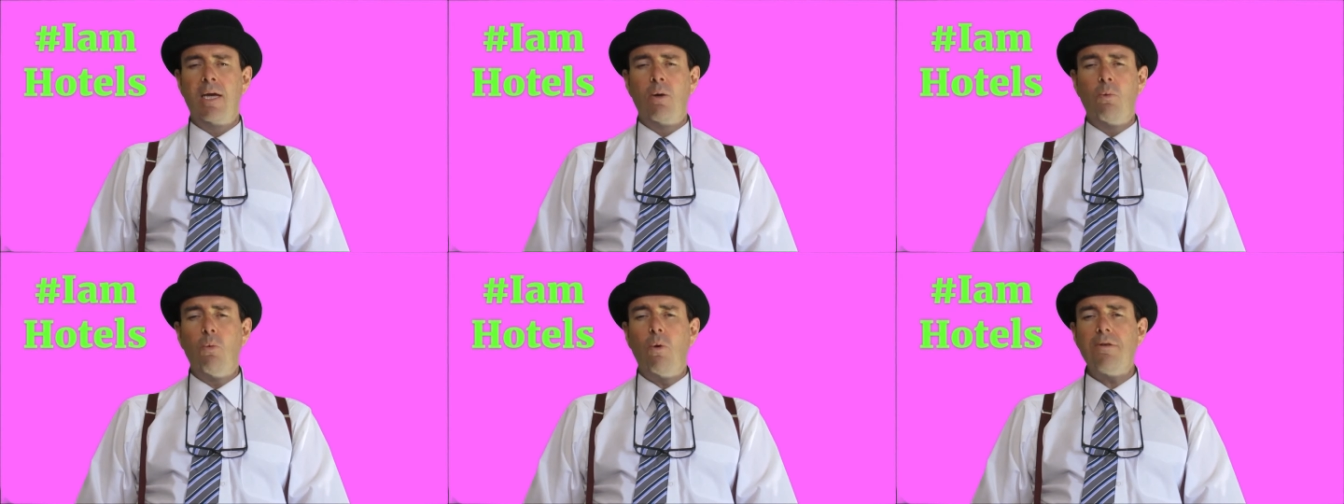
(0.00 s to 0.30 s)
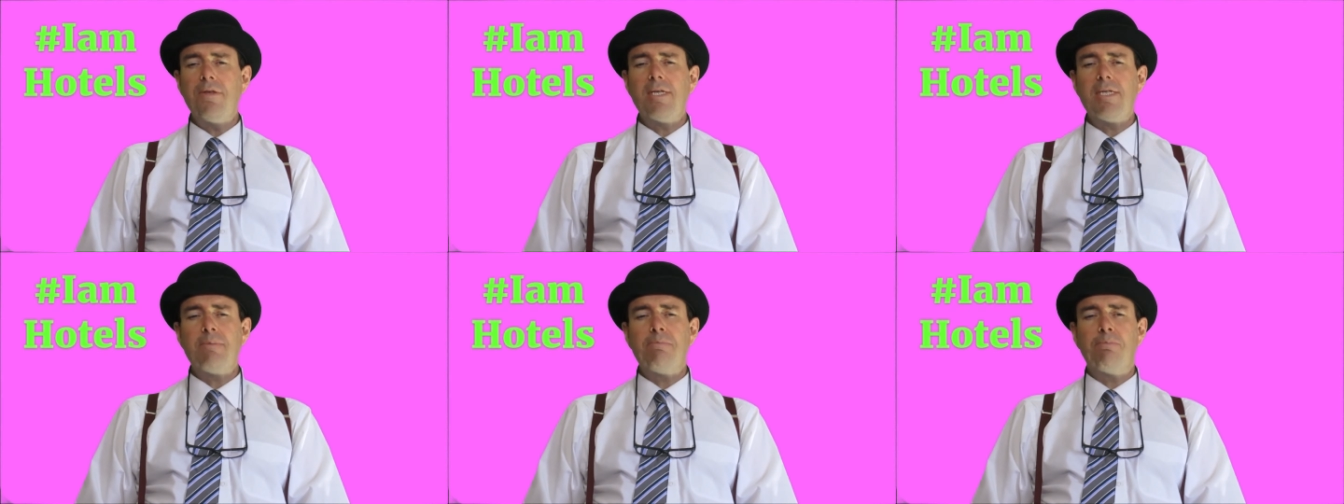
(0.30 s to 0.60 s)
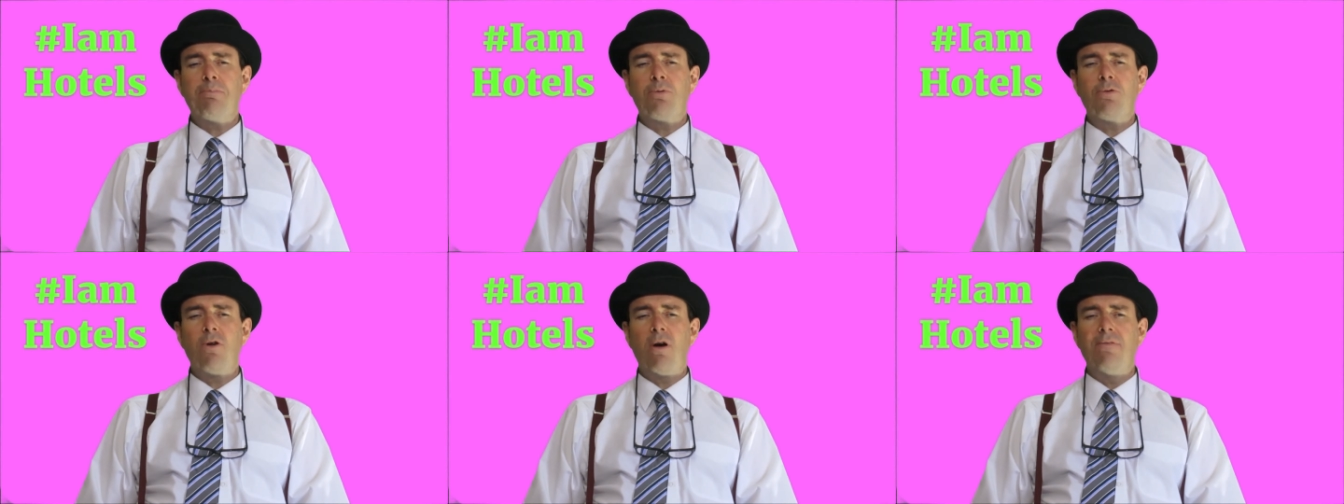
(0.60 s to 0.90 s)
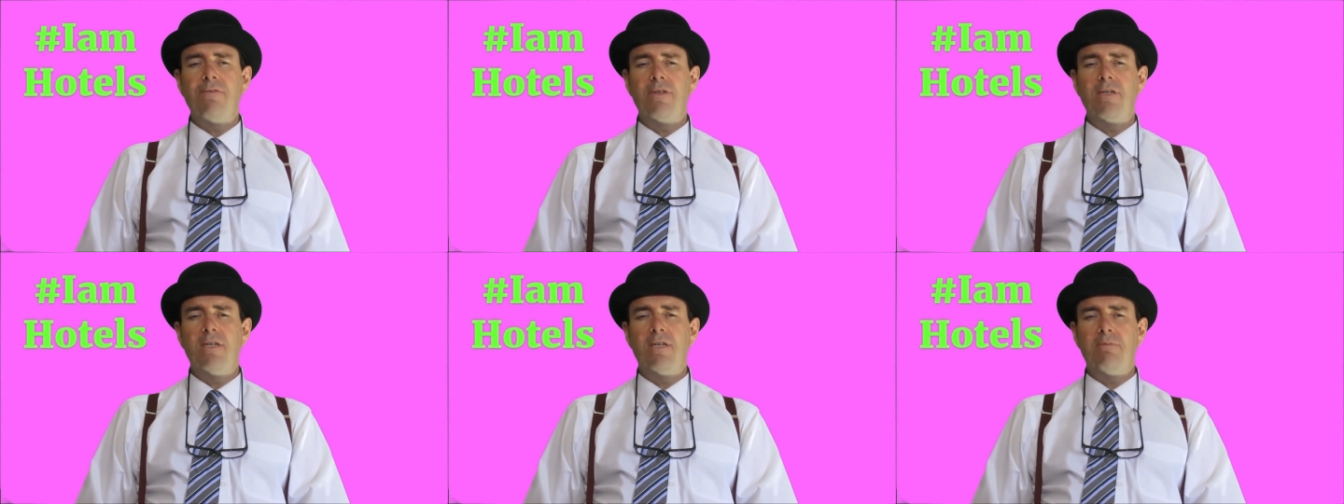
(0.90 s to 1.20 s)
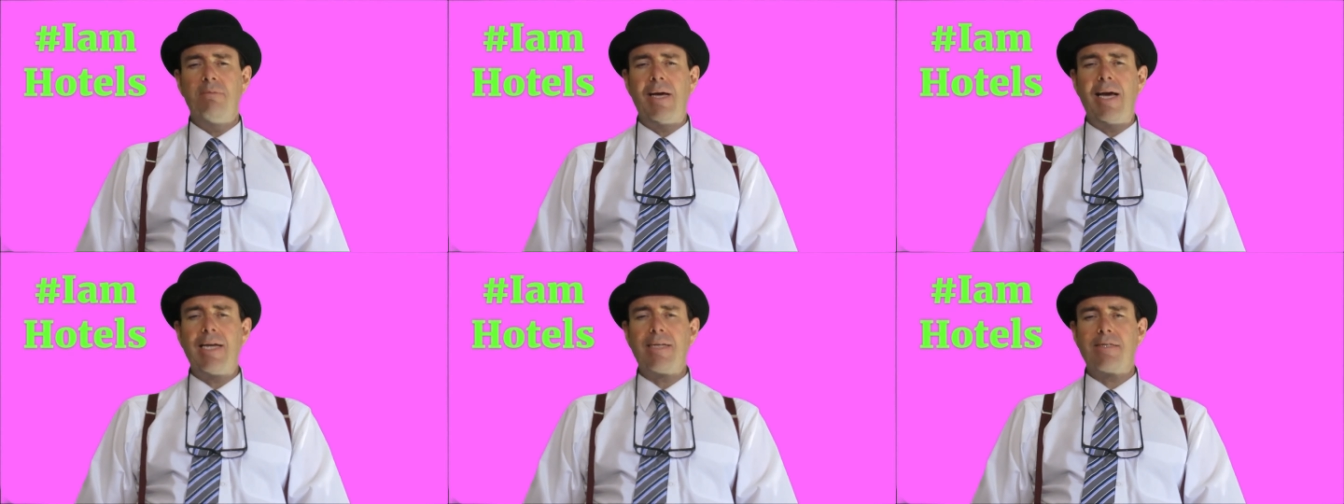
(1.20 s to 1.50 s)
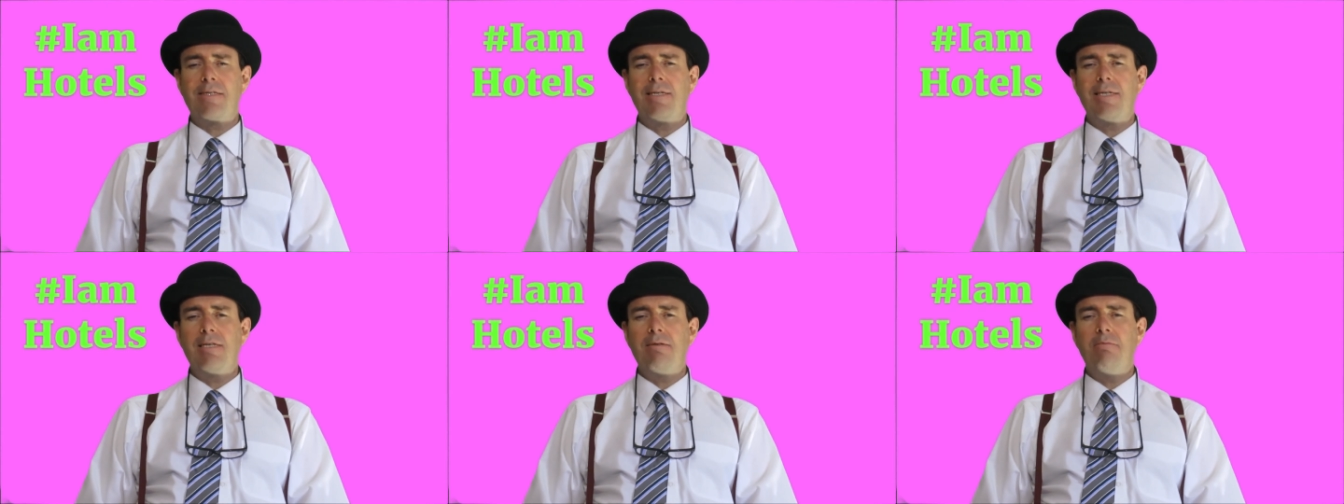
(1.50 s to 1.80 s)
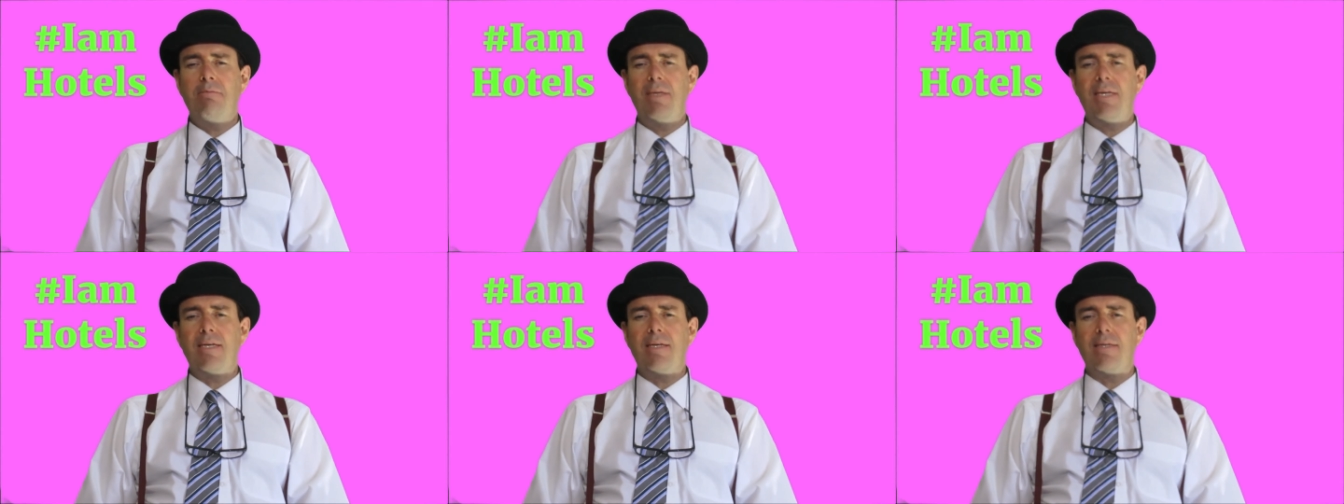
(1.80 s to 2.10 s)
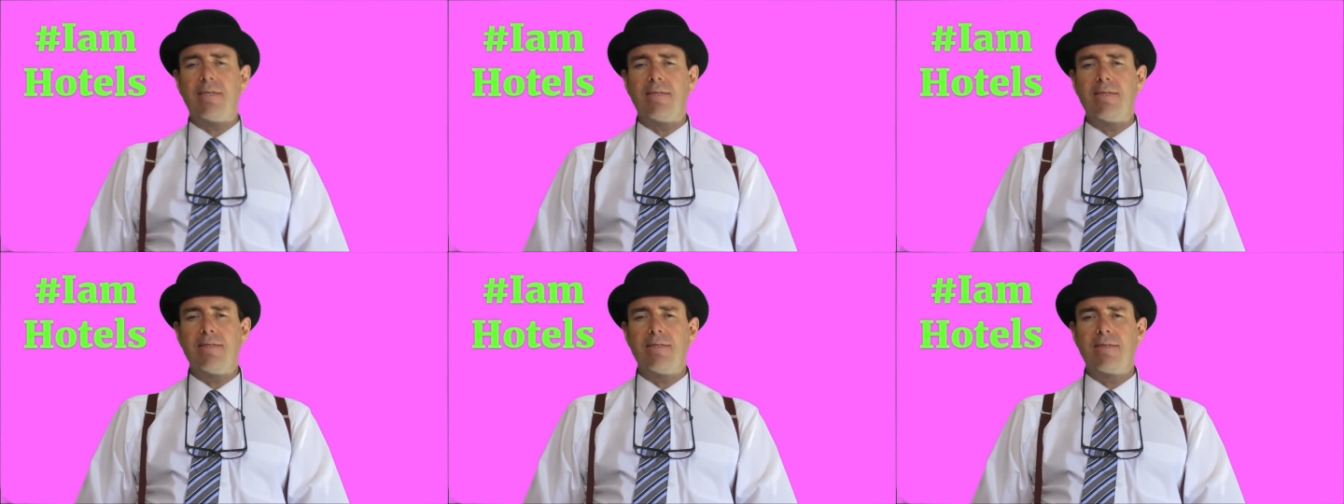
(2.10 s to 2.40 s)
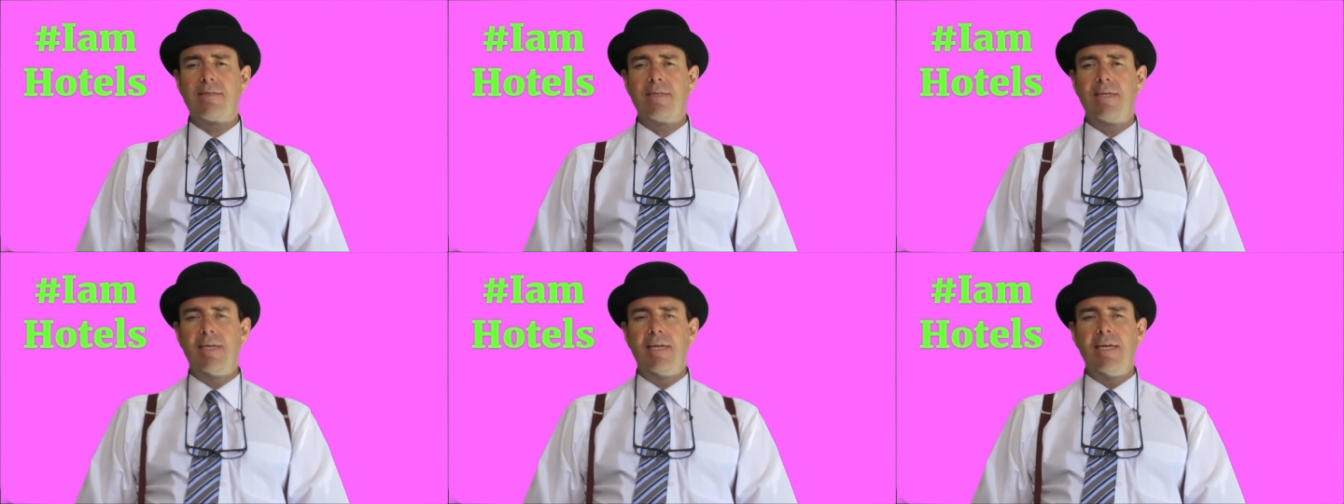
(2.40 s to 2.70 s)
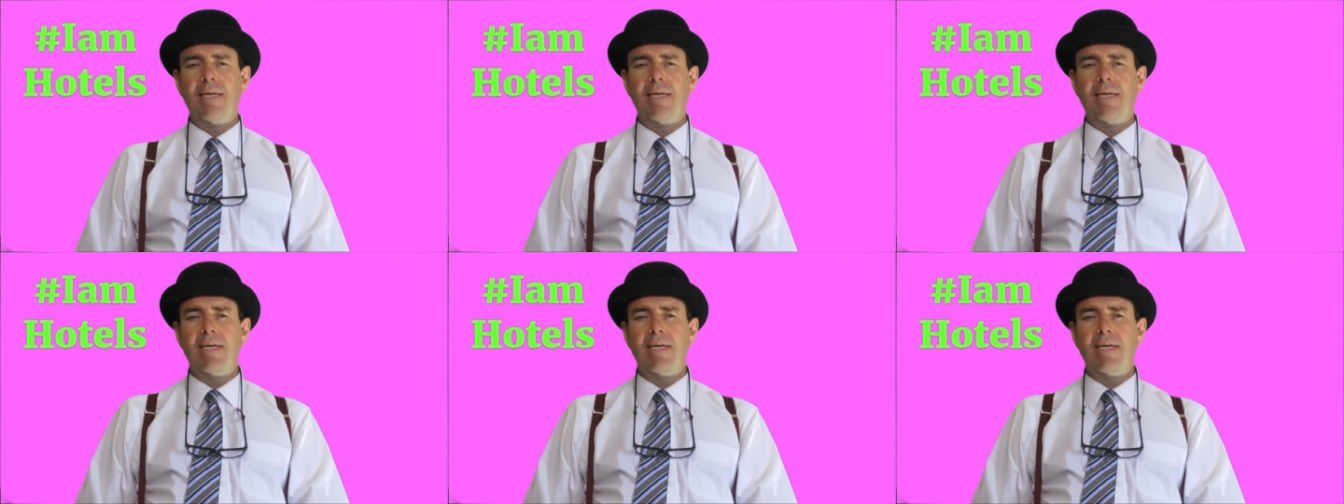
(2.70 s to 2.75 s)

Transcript: What this proverb actually means